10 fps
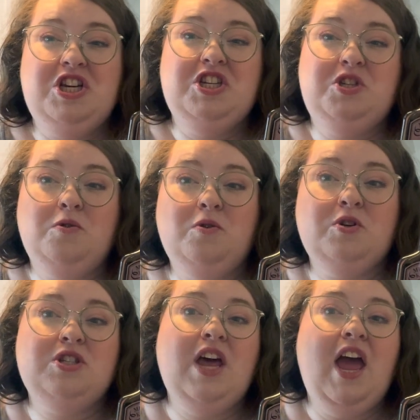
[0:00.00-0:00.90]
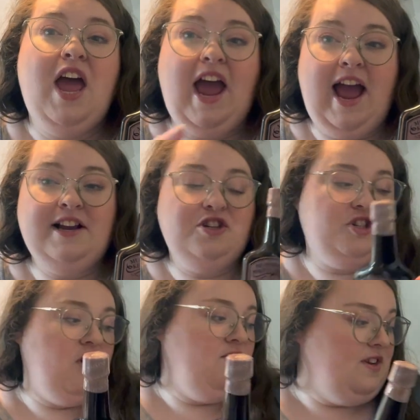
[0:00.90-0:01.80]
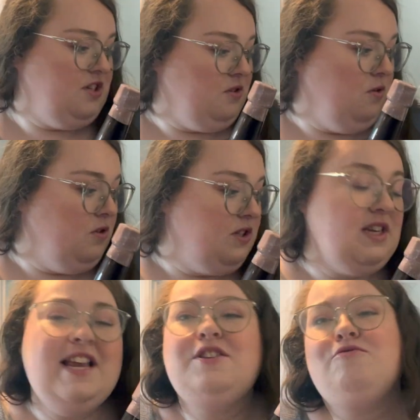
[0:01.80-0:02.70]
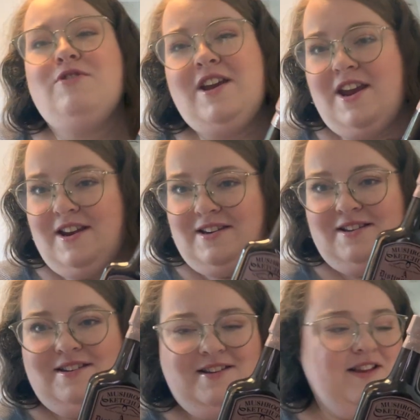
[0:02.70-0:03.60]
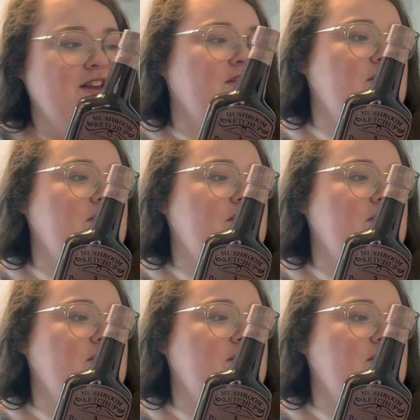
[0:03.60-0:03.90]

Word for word: sauce, anchovy sauce. Let's read the